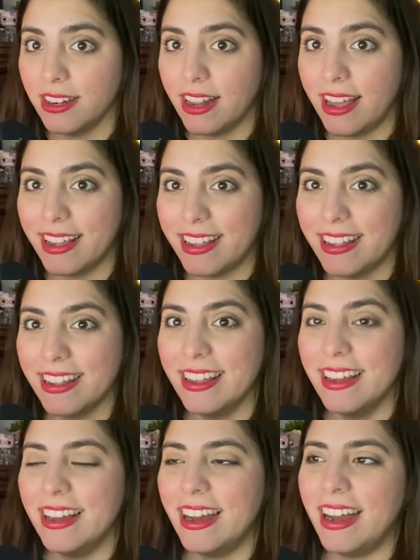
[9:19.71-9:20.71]
Like
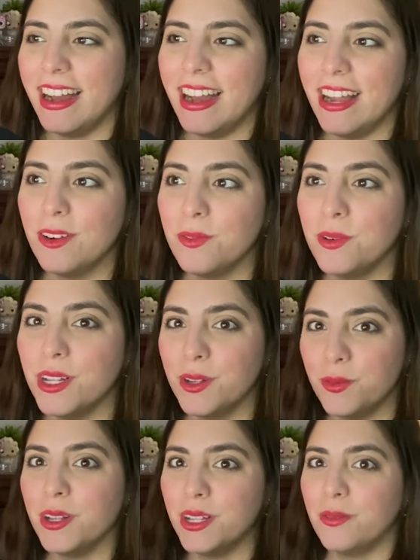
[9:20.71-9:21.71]
I, I really,
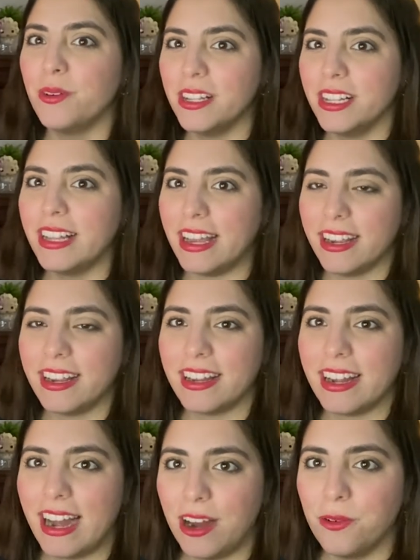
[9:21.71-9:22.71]
really, really
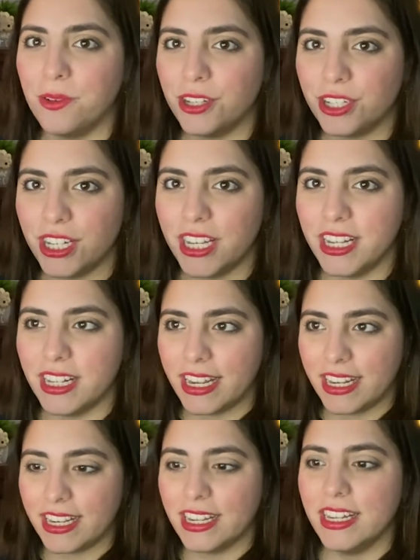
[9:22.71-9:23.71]
like how she
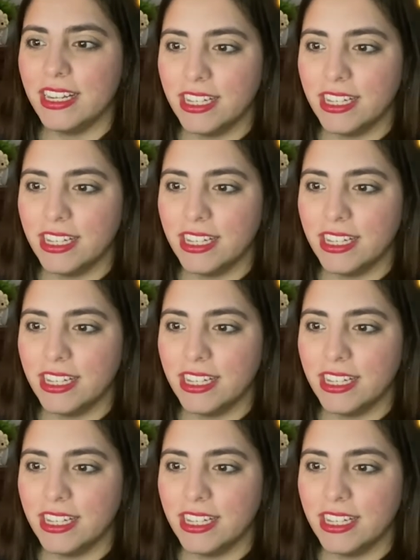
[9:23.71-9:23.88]
like